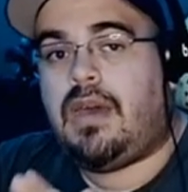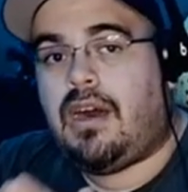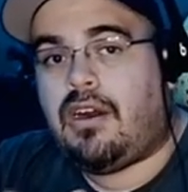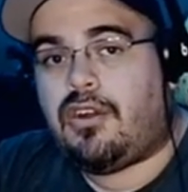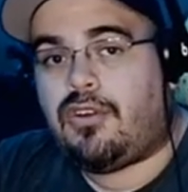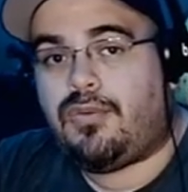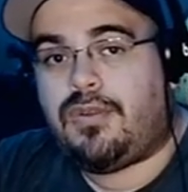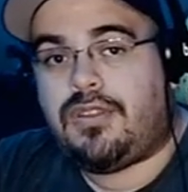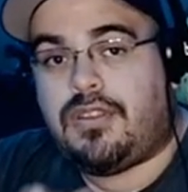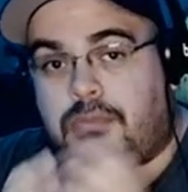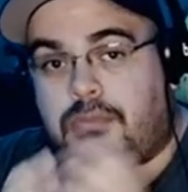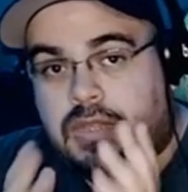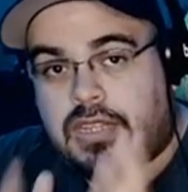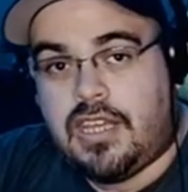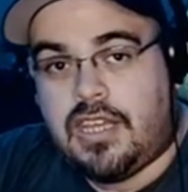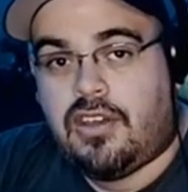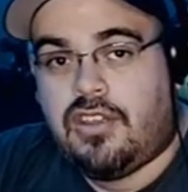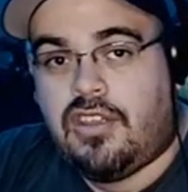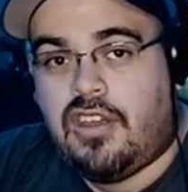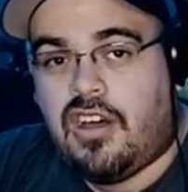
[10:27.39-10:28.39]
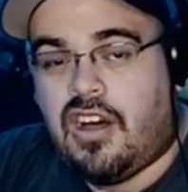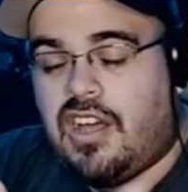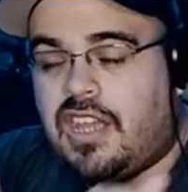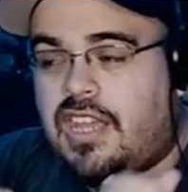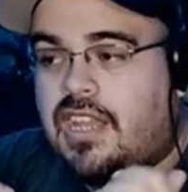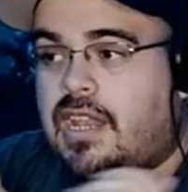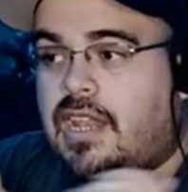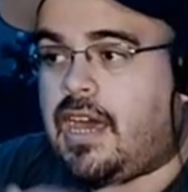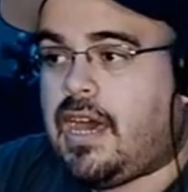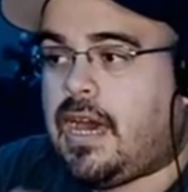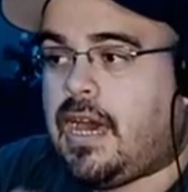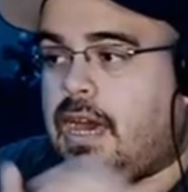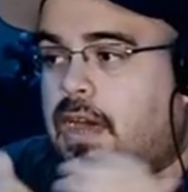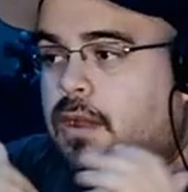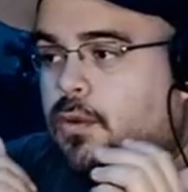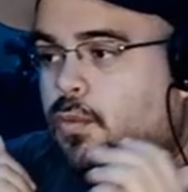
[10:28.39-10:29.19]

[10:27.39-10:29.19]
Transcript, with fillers: algorithm without y'all, and I